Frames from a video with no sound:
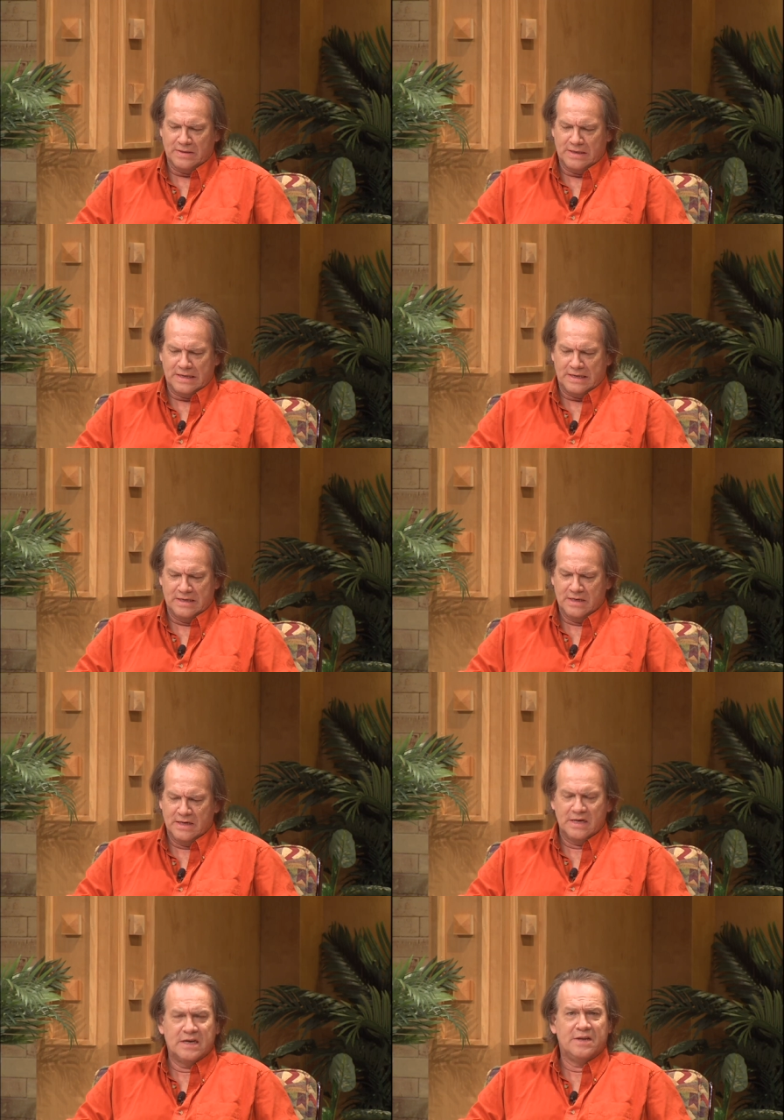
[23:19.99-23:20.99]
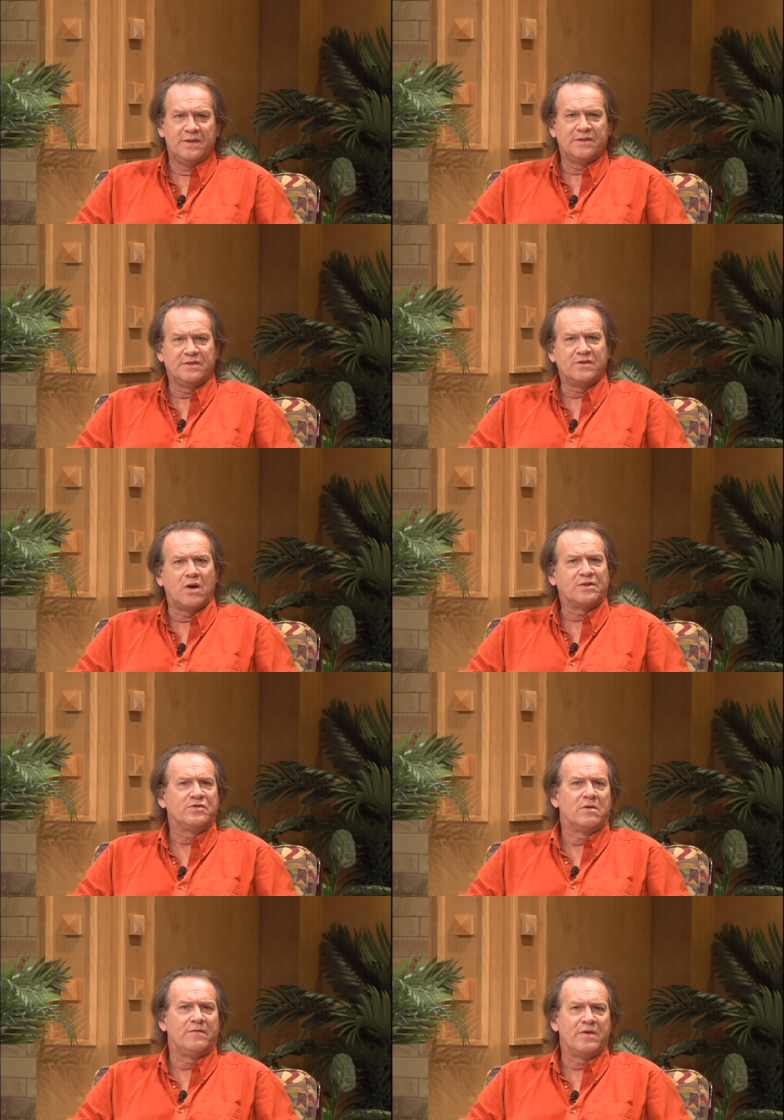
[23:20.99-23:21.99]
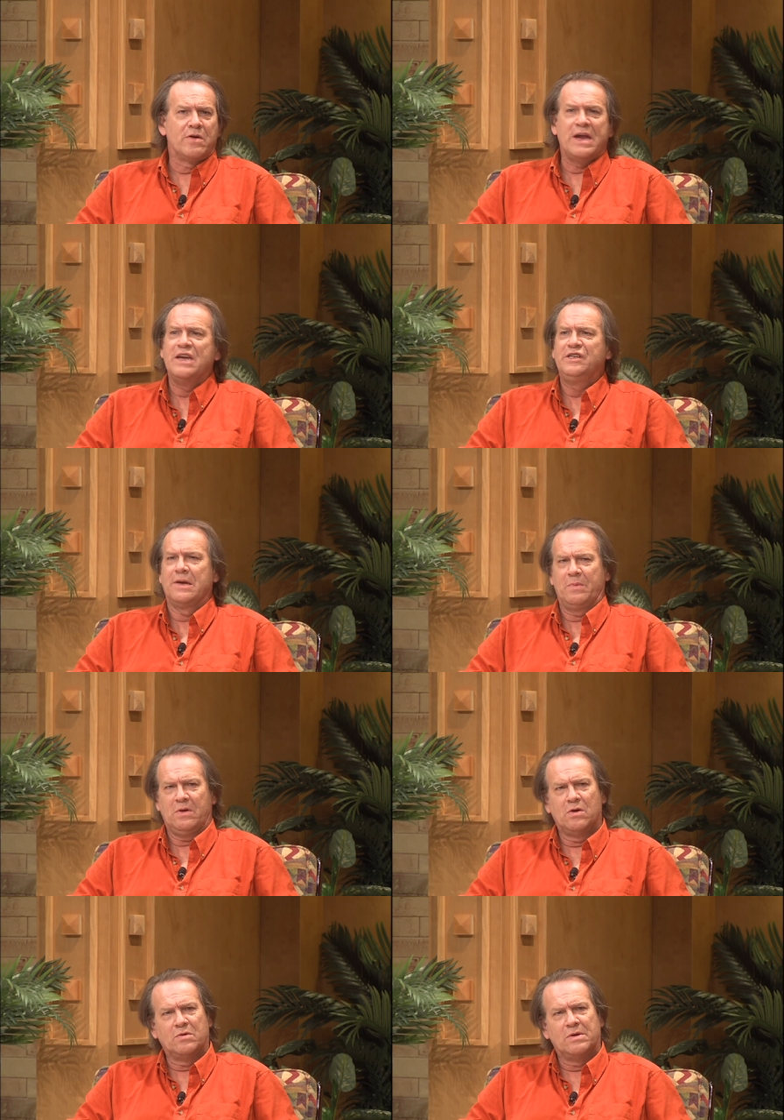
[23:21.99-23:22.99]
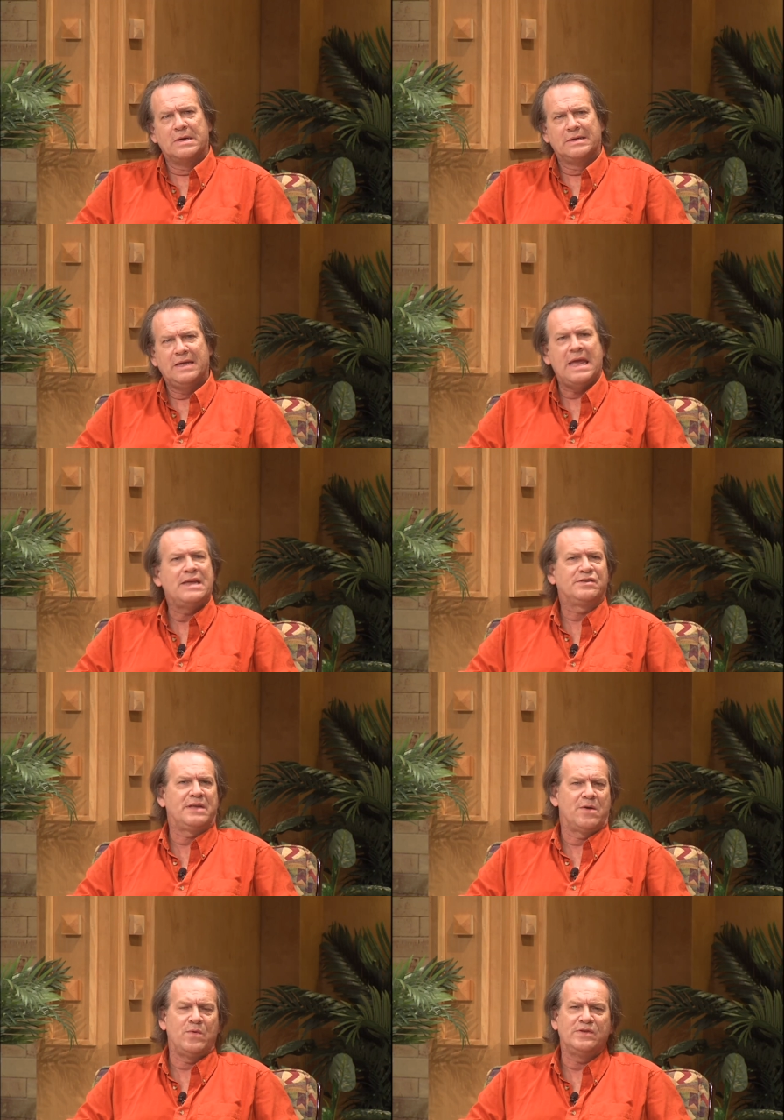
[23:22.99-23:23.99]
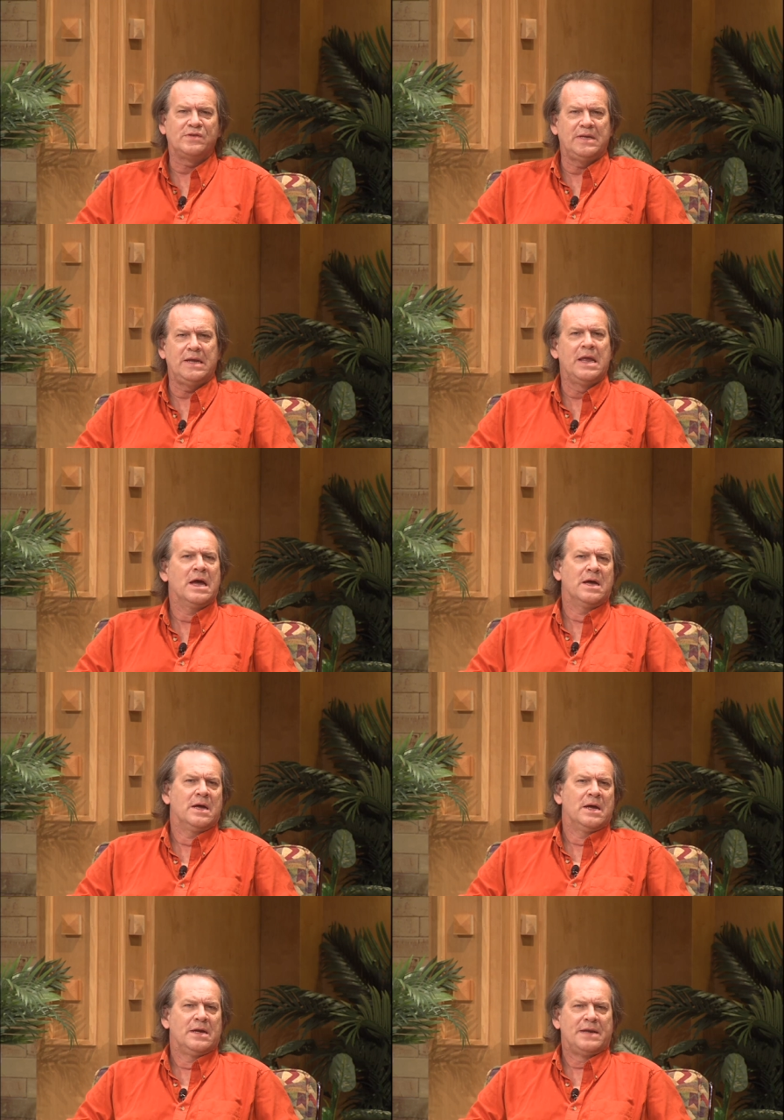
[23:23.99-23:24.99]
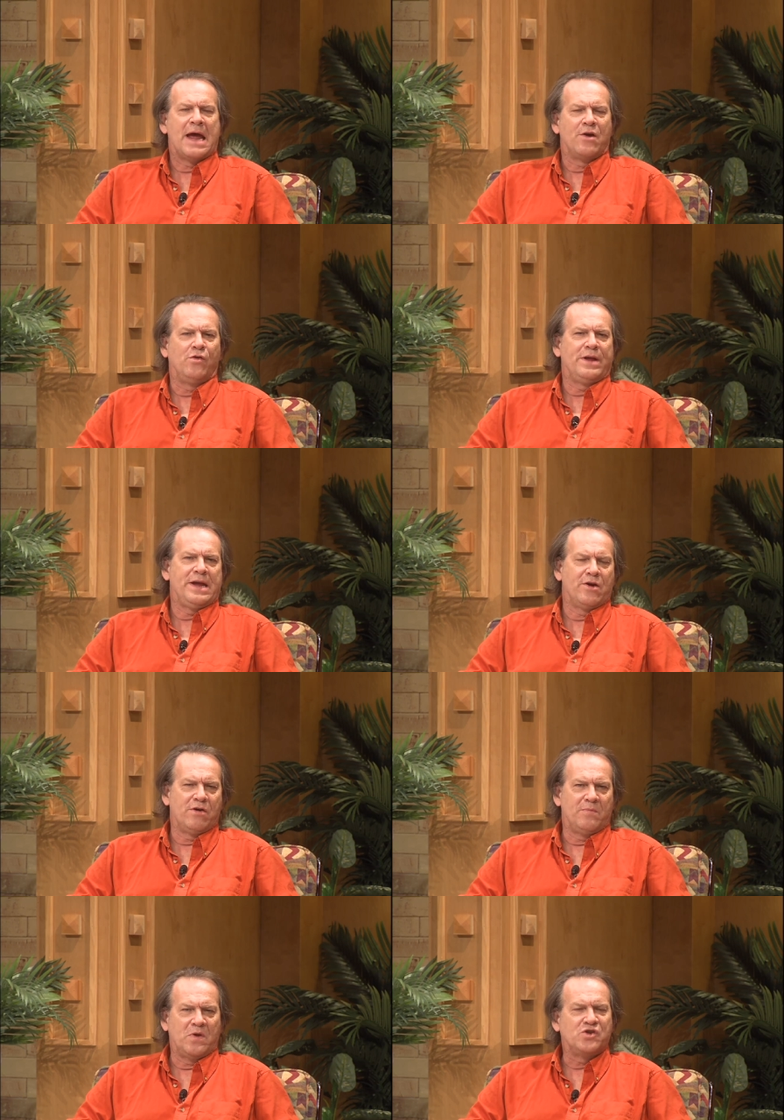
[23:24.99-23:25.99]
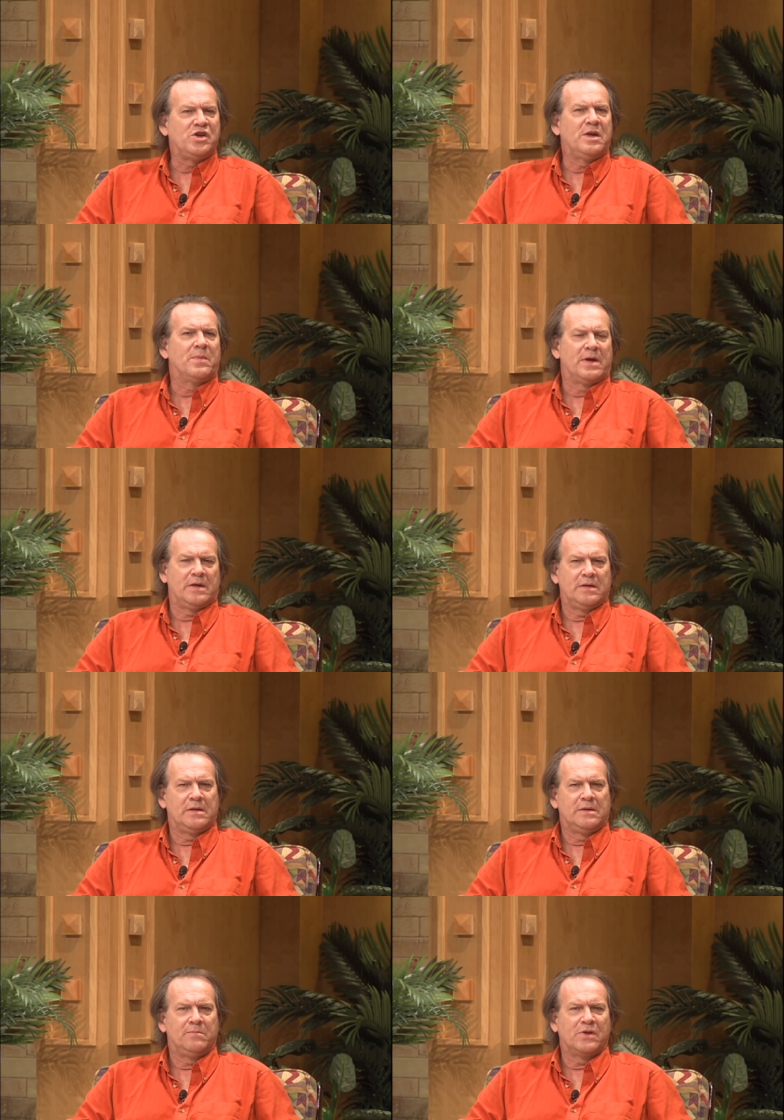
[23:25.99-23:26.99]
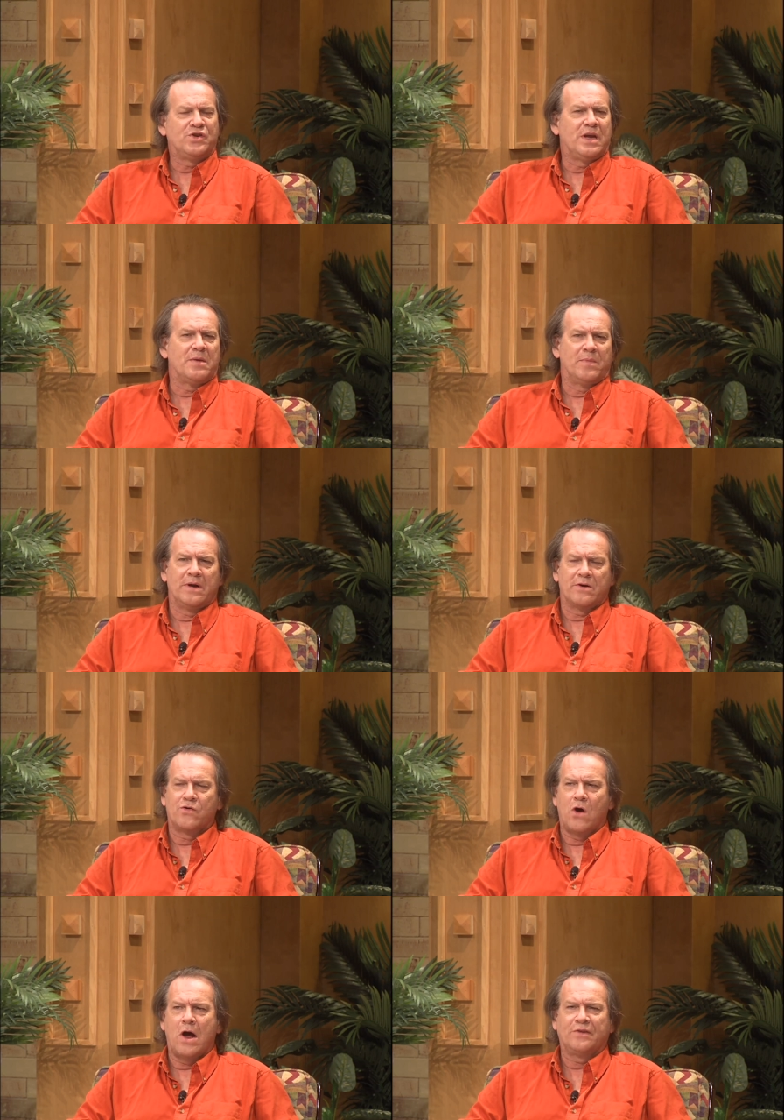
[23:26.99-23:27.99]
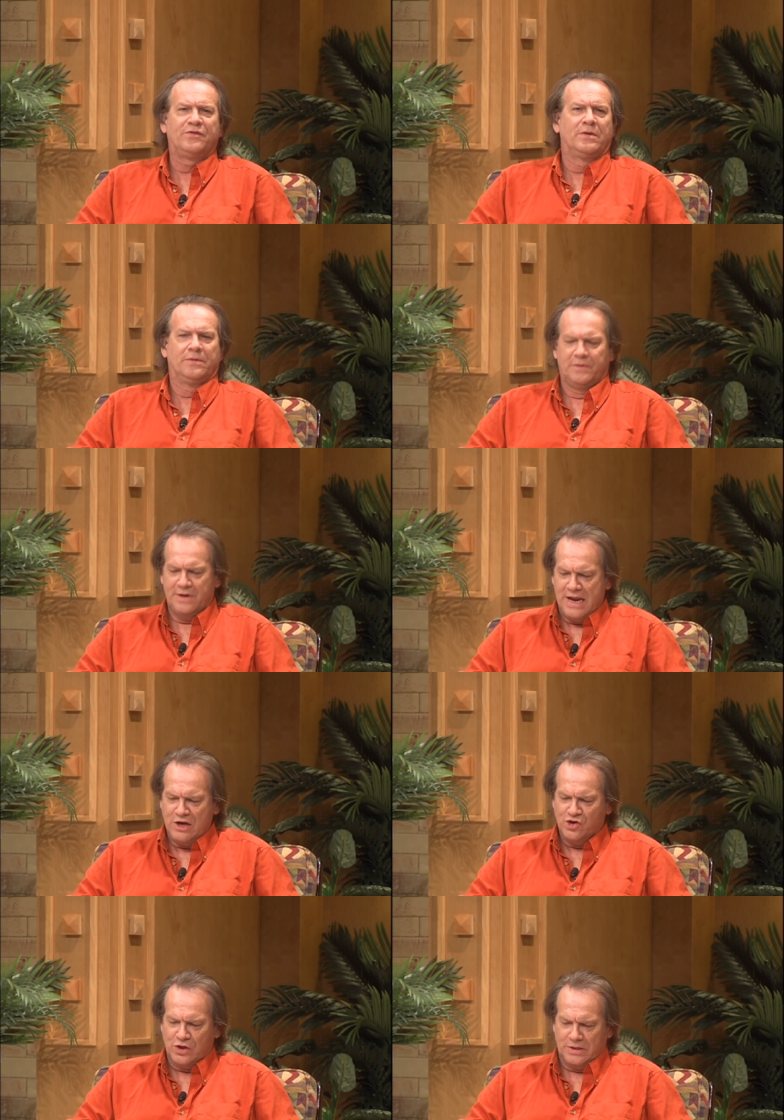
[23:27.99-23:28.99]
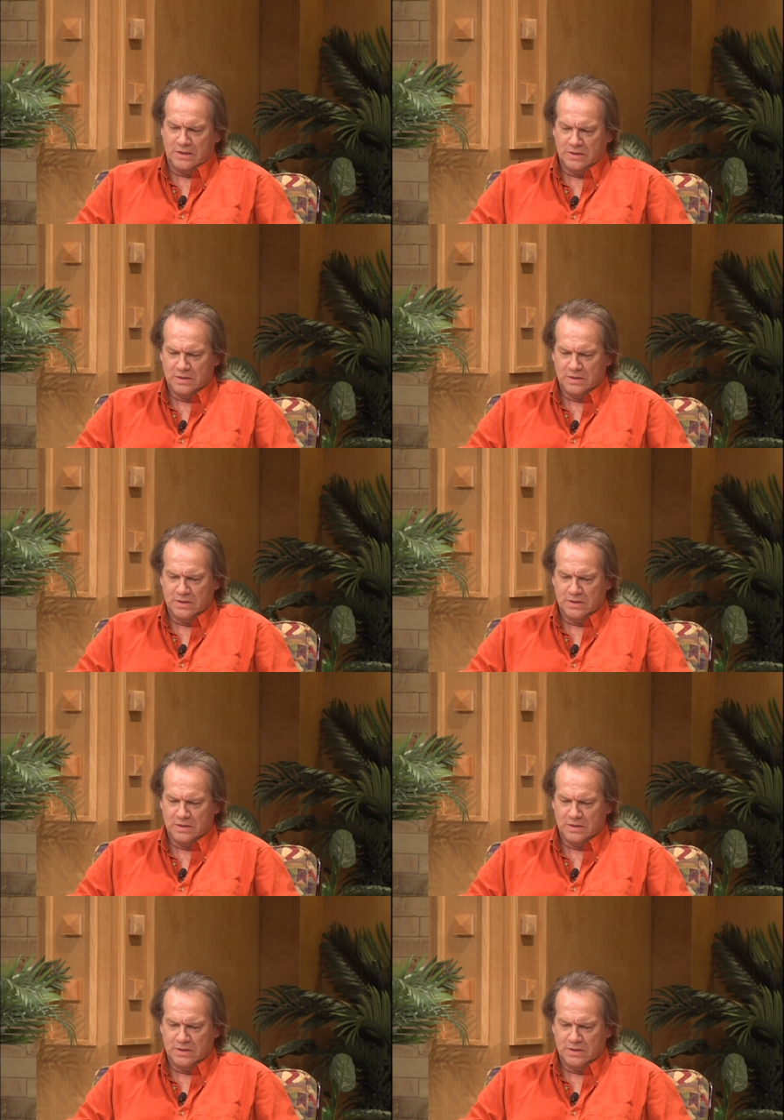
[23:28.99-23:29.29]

Uh, this is also a very typical case that we see not only here in Michigan, but, Michigan, but across the nation.